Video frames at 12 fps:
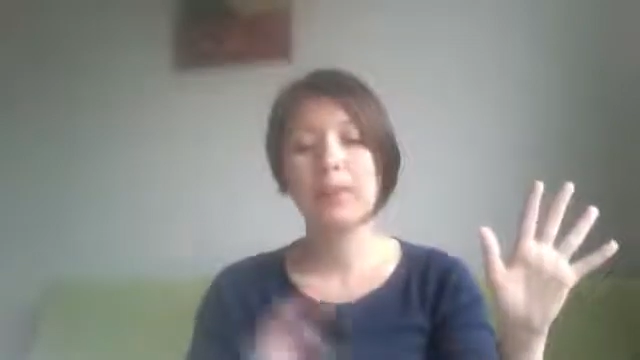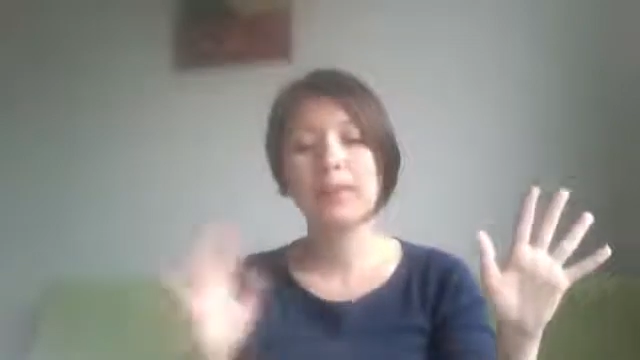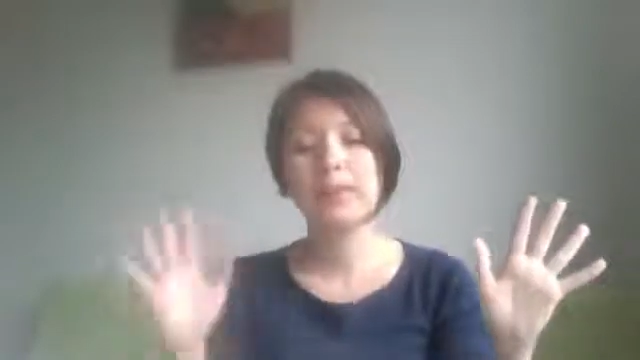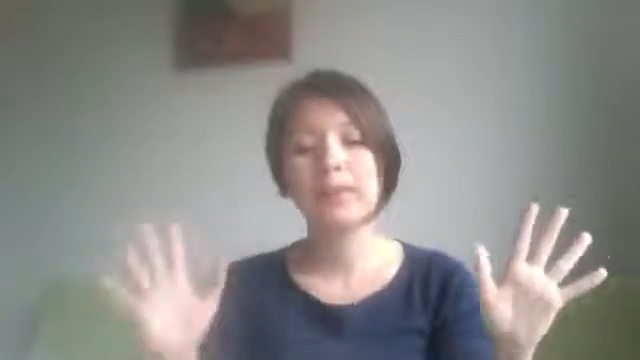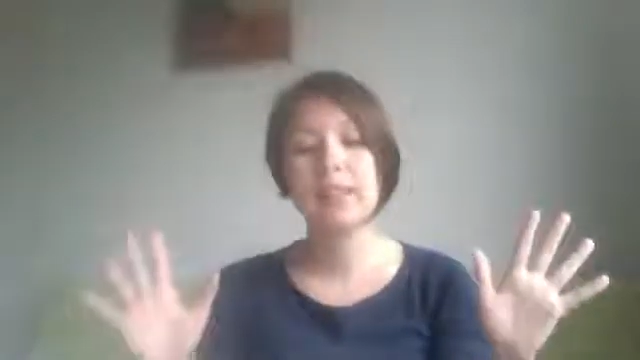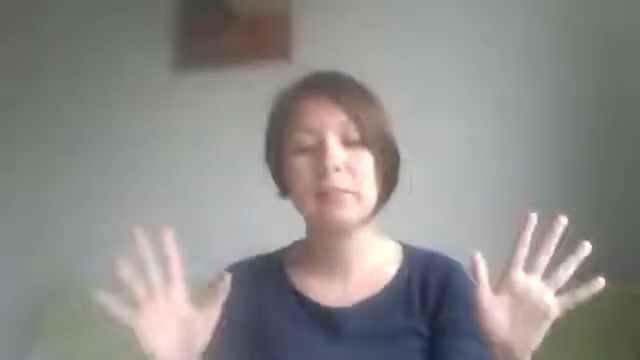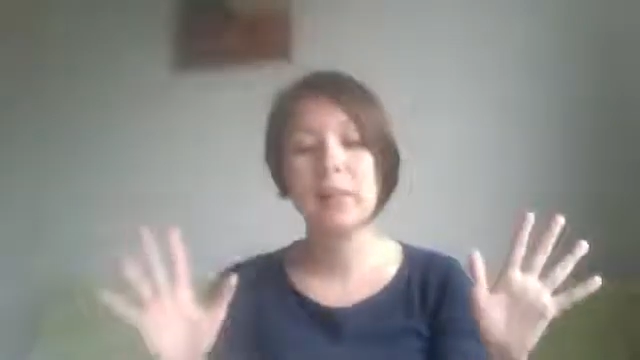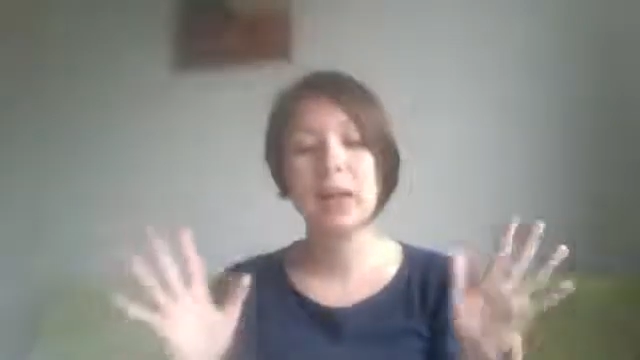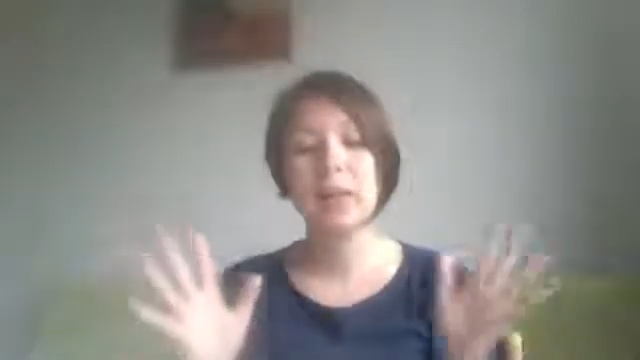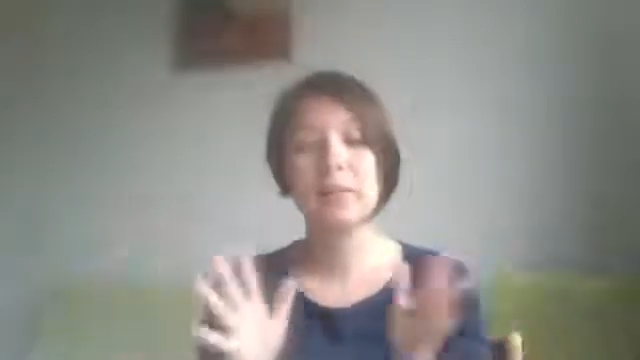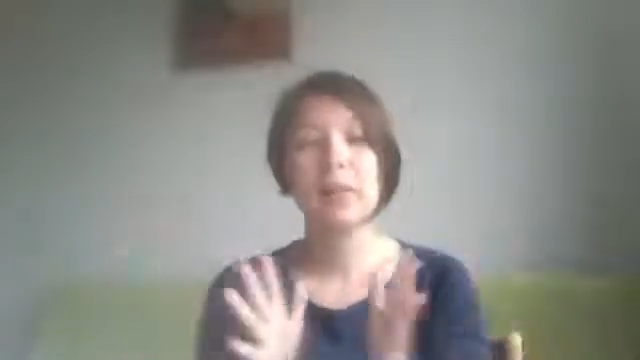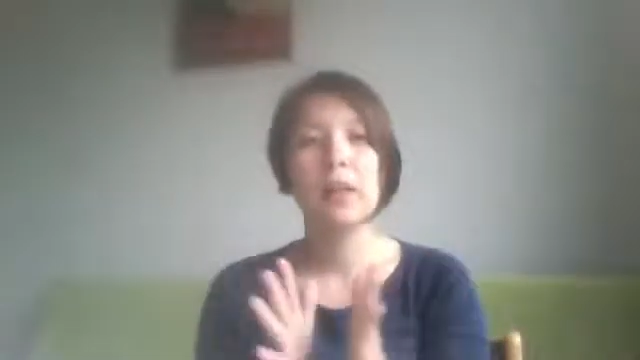At the same
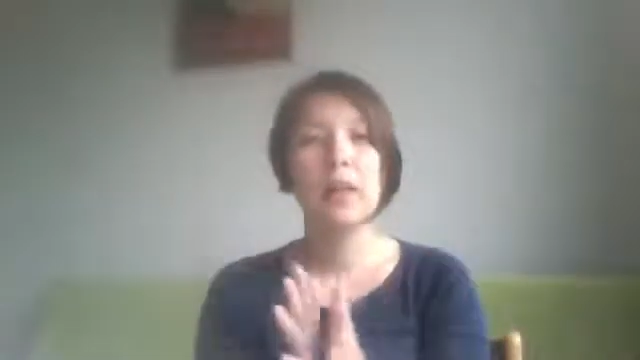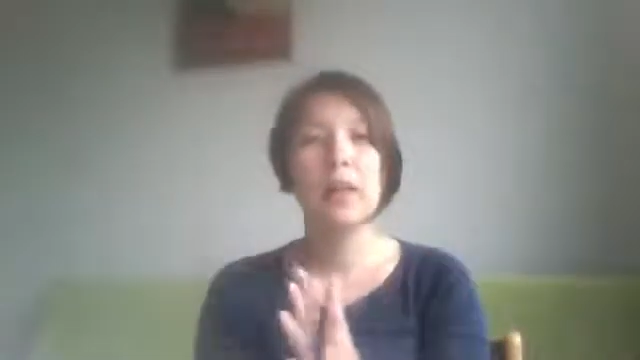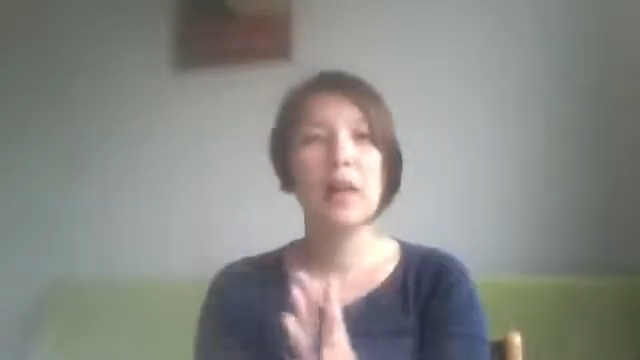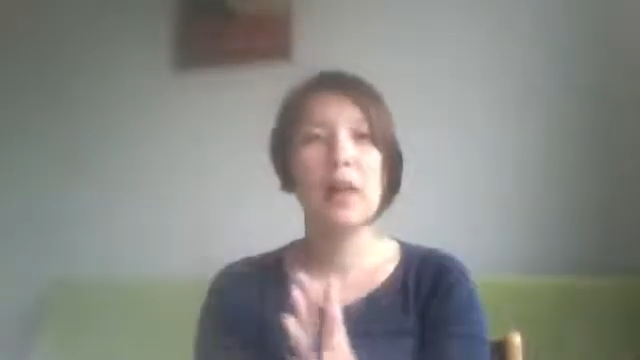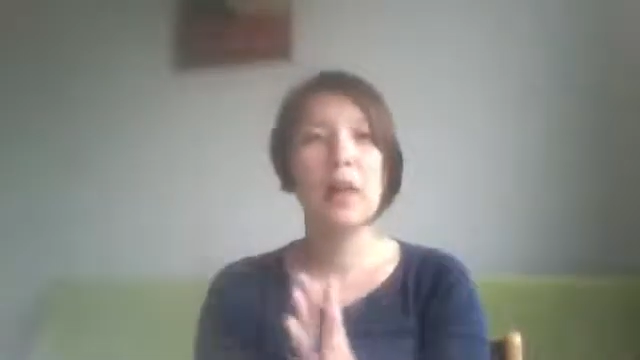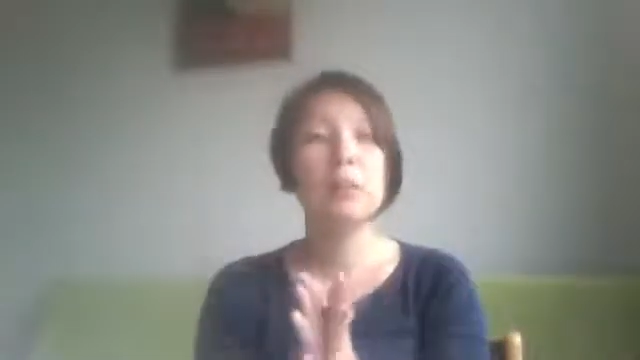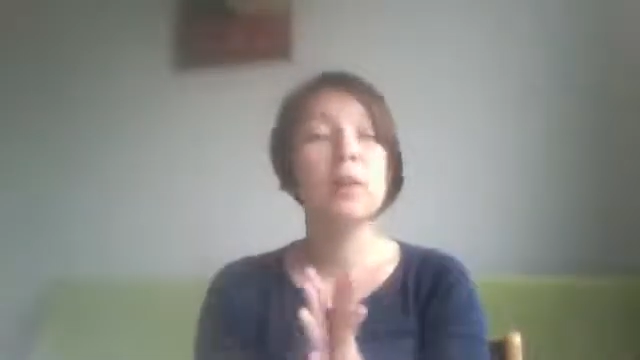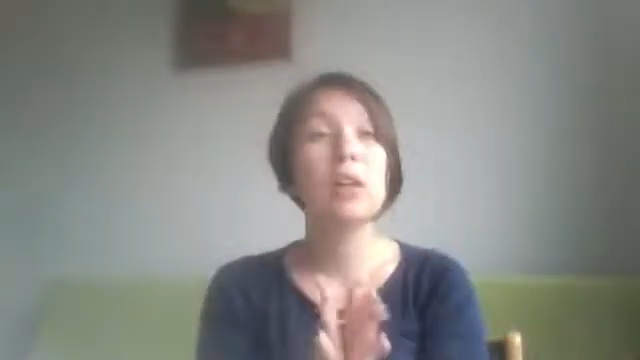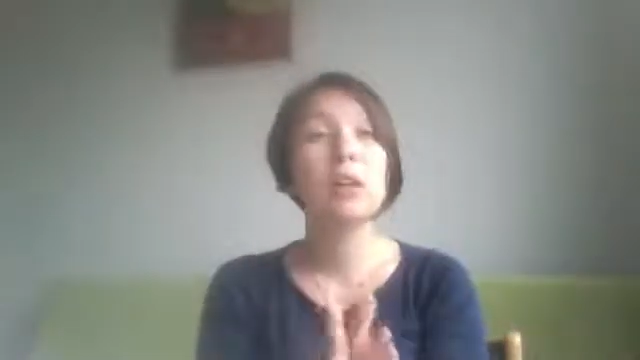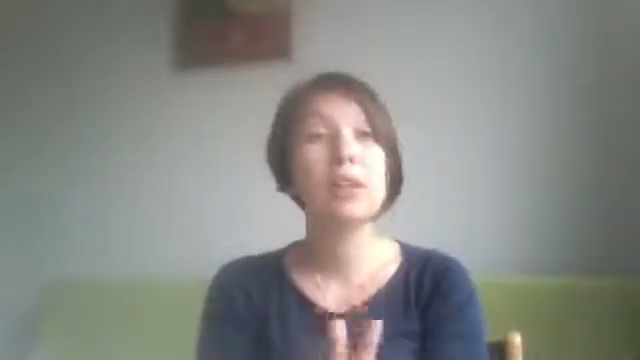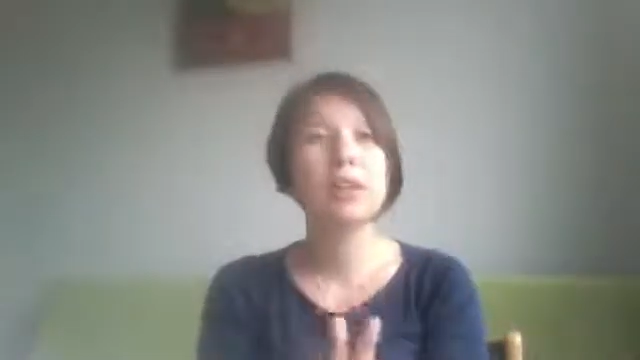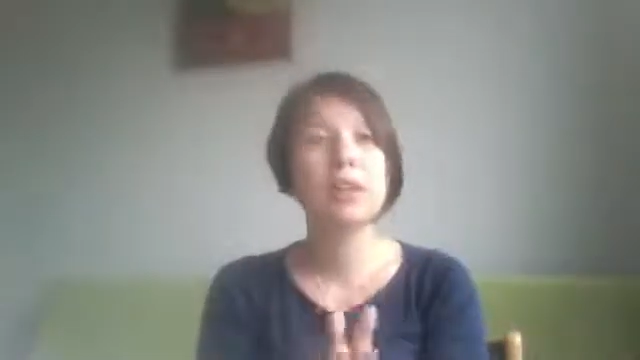time,
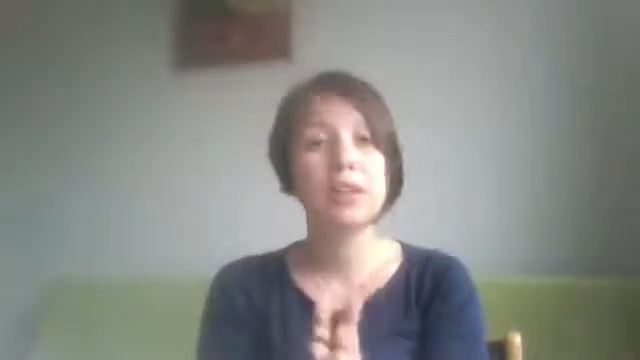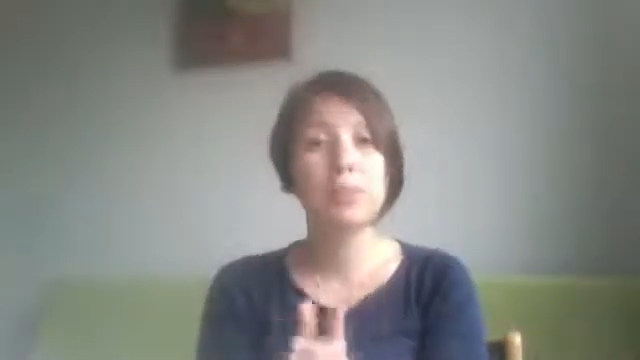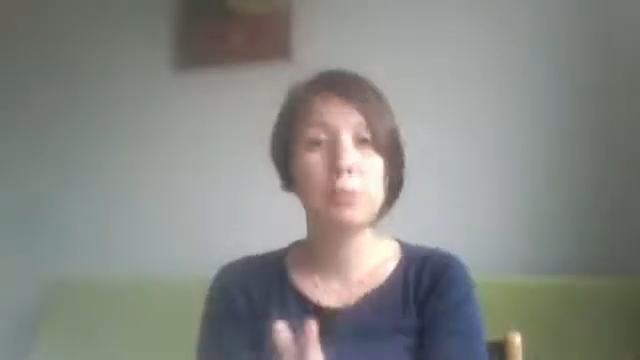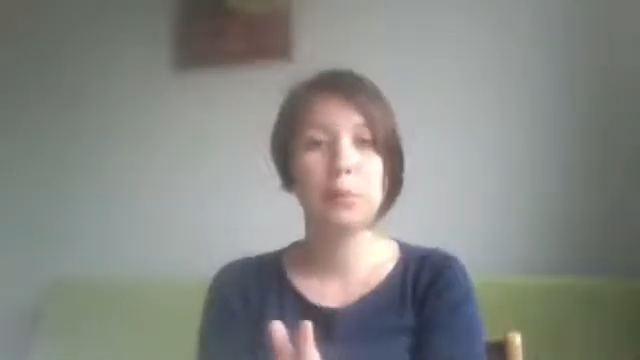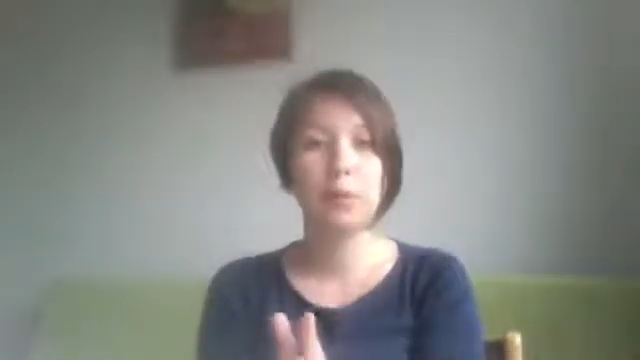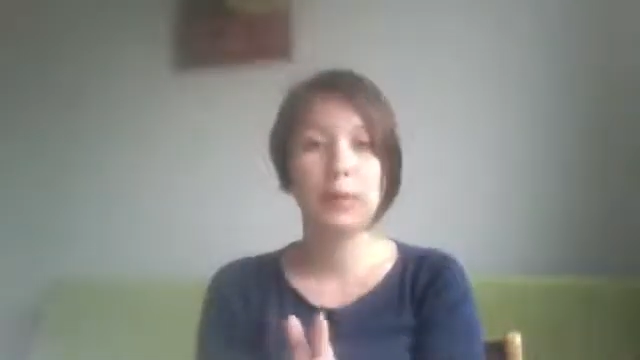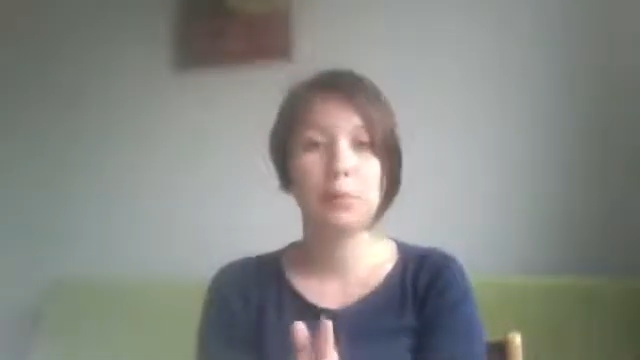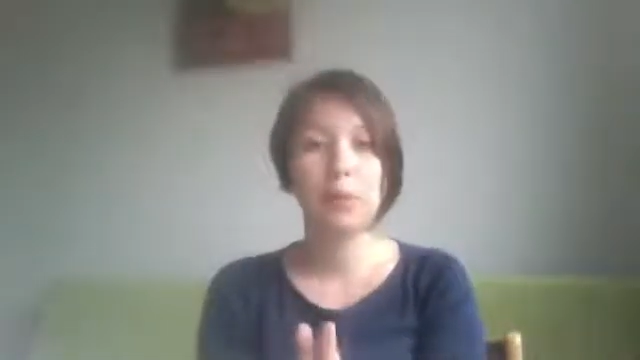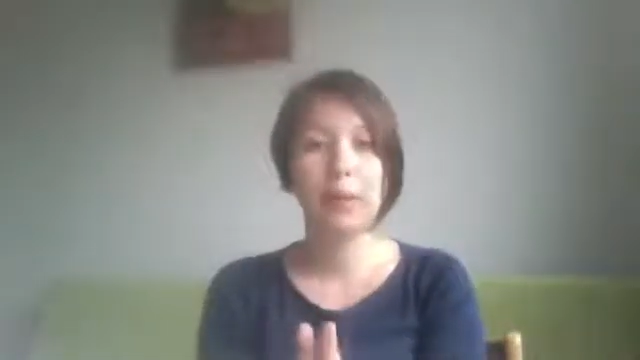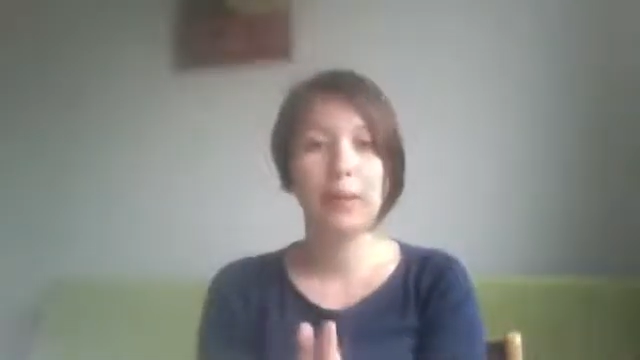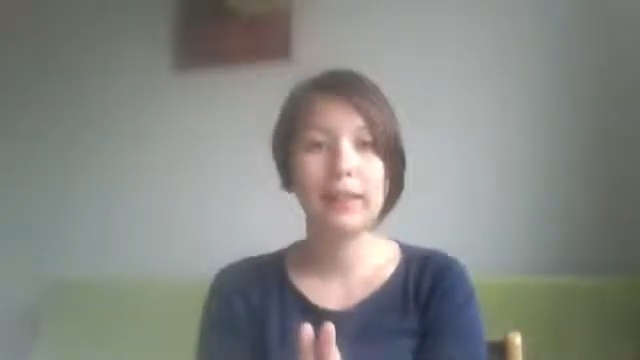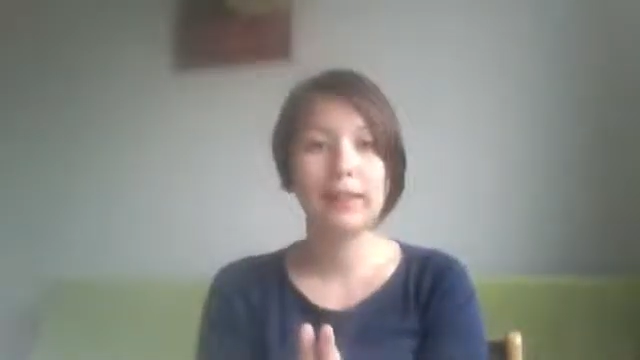Milosevic put in
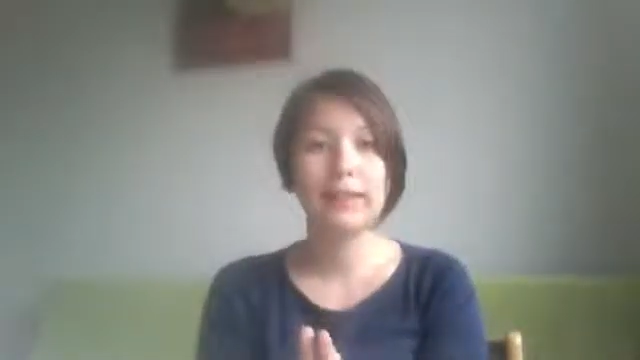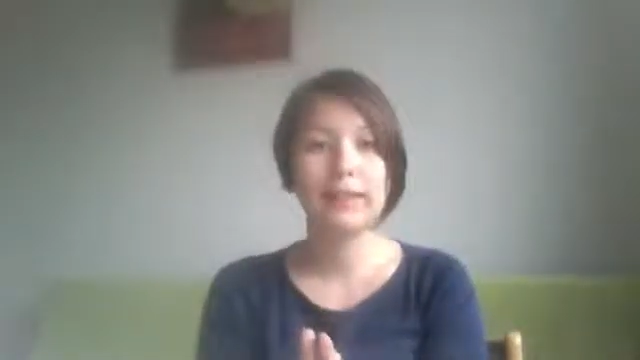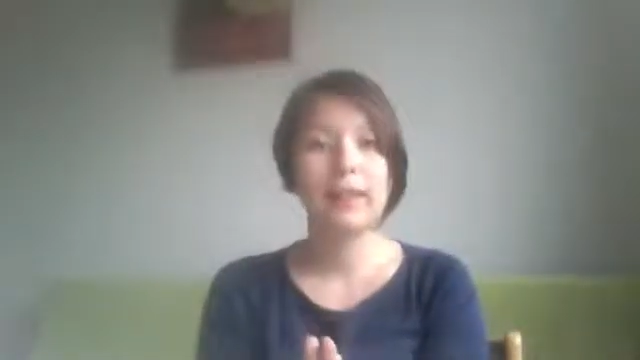place